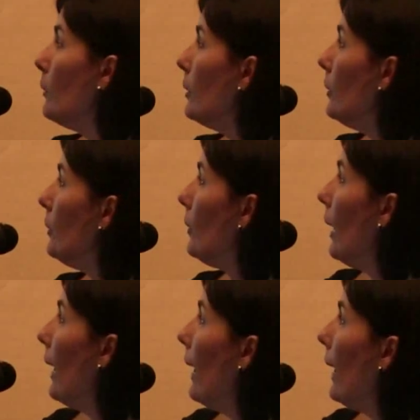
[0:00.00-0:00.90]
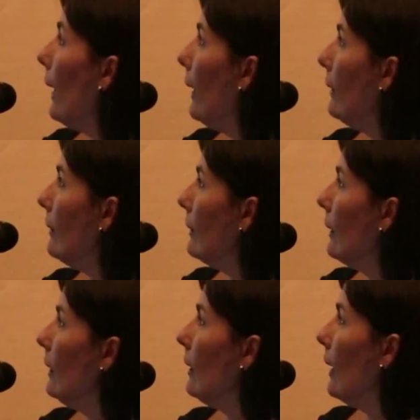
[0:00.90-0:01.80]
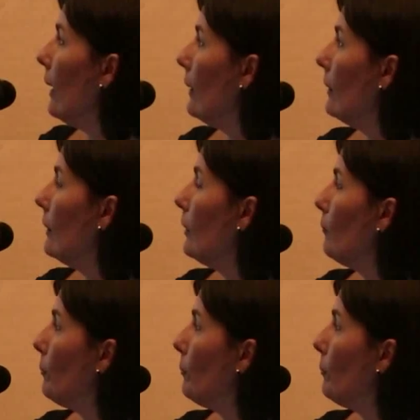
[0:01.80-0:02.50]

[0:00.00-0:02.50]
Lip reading: to you, and another